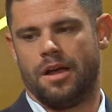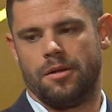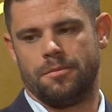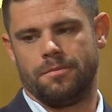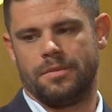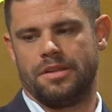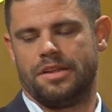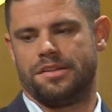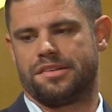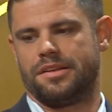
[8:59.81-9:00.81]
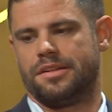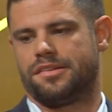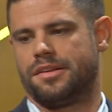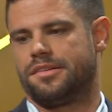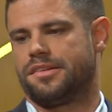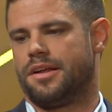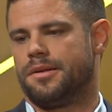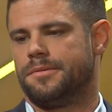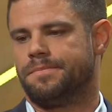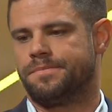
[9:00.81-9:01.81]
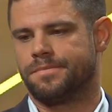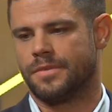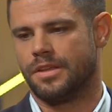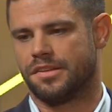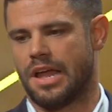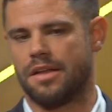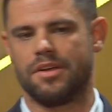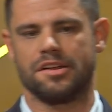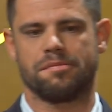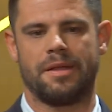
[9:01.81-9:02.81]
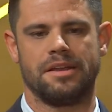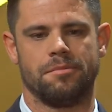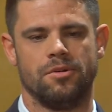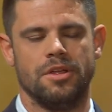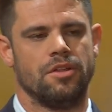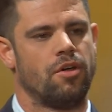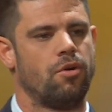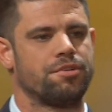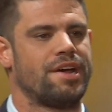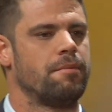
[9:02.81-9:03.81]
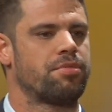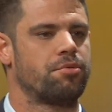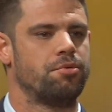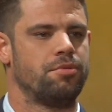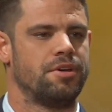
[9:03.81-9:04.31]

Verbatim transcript: Um, it's it's it's uh, it's kind of unexplainable. The whole time through